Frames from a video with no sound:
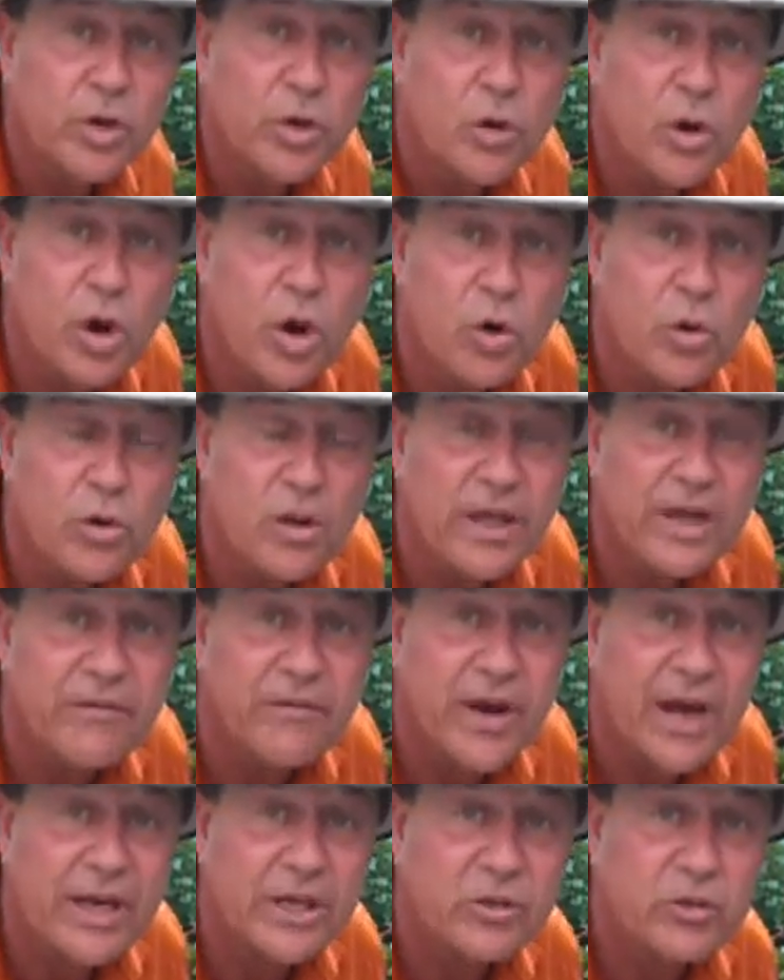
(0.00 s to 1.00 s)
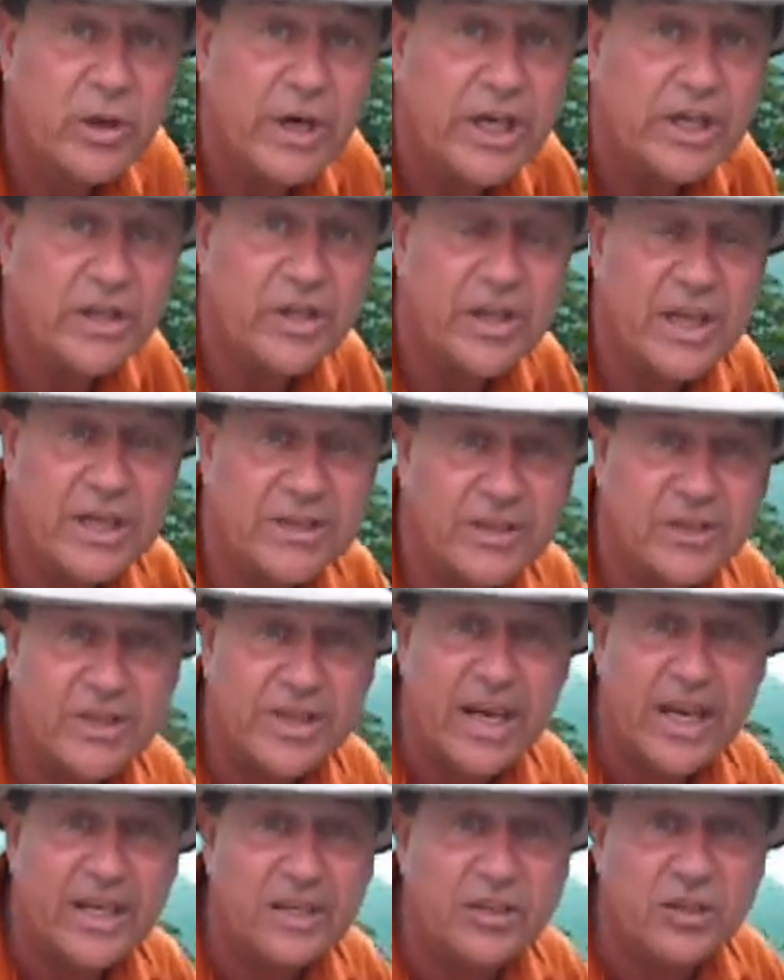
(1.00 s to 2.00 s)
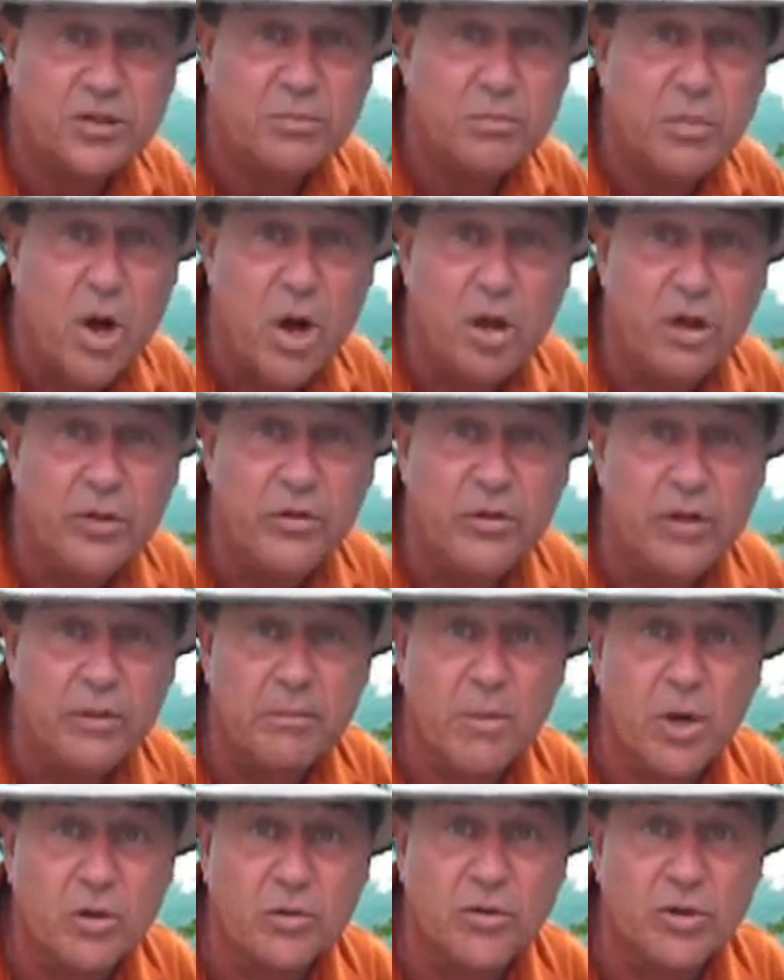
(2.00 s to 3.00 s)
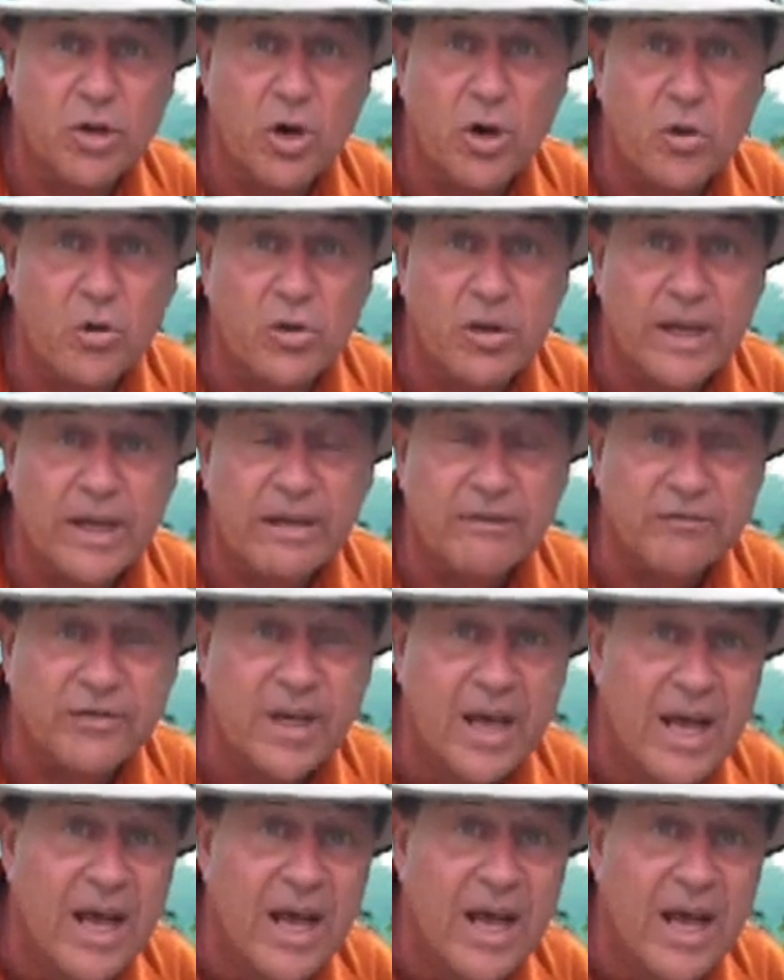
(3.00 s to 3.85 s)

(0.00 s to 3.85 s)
new oak leaf hydrangea that stays smaller than most oak leaves.